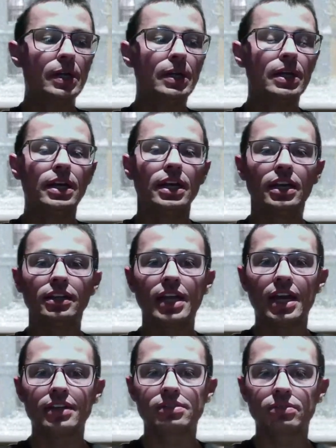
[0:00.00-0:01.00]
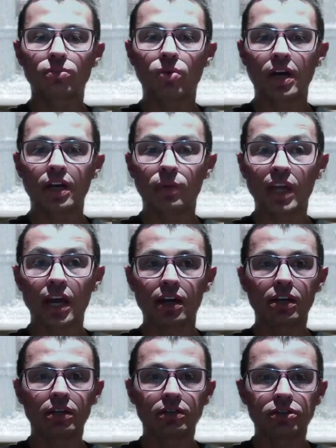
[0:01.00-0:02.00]
And that's what we are here
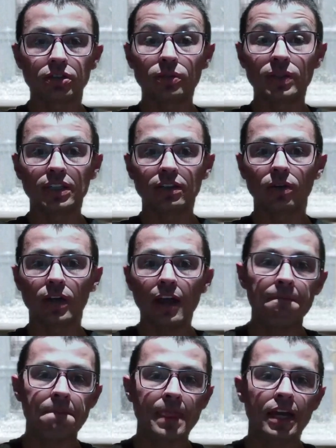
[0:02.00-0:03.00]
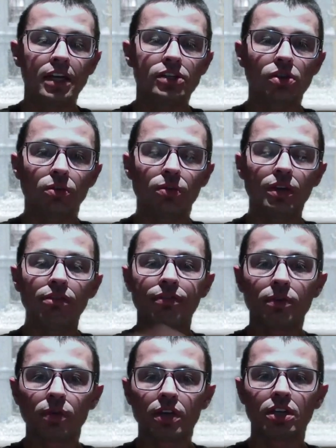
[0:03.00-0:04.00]
to do it, okay? So if you are
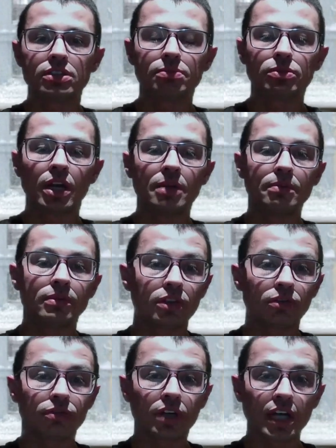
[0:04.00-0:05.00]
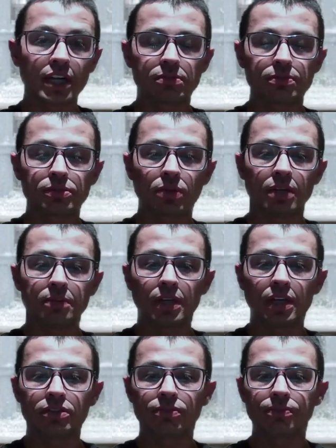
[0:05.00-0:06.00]
not subscribed, don't forget to subscribe and
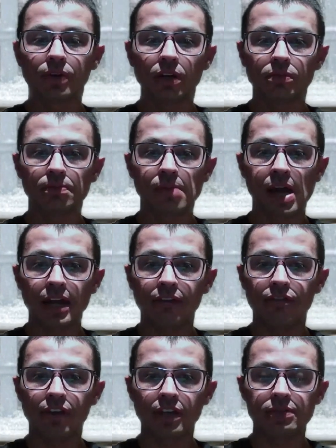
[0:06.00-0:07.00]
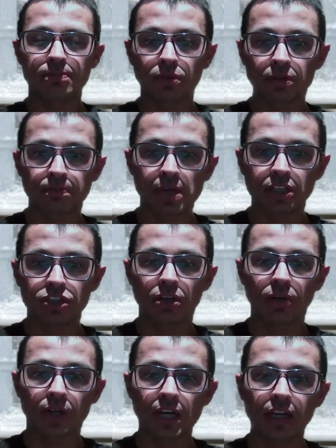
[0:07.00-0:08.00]
to follow my Facebook page,
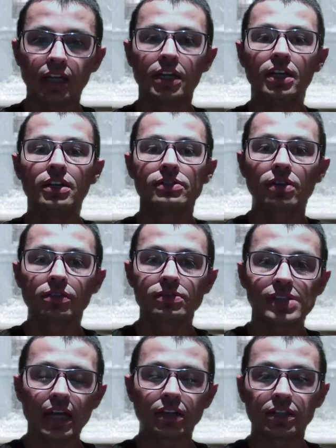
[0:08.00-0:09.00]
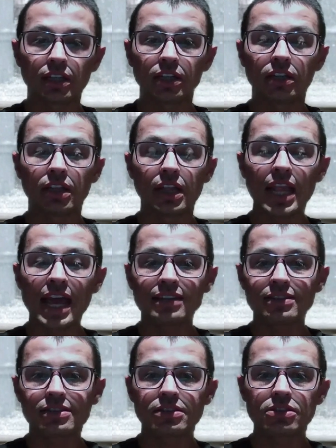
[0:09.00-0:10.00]
okay? So secondly,
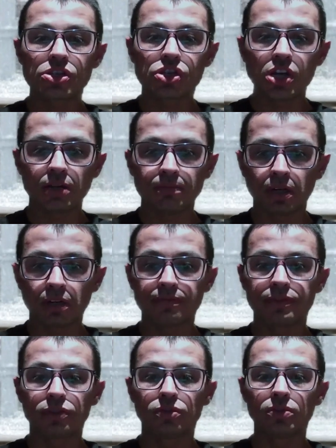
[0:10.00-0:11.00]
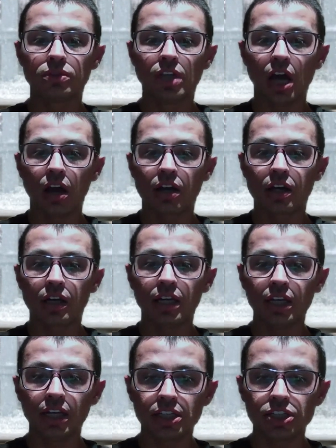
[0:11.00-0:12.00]
let's jump up to our
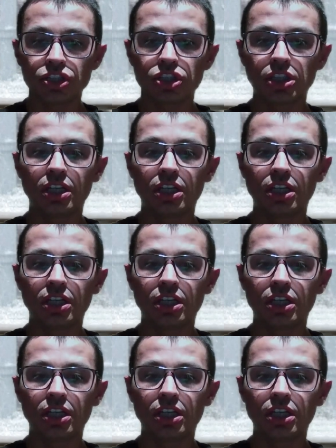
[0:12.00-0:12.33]
English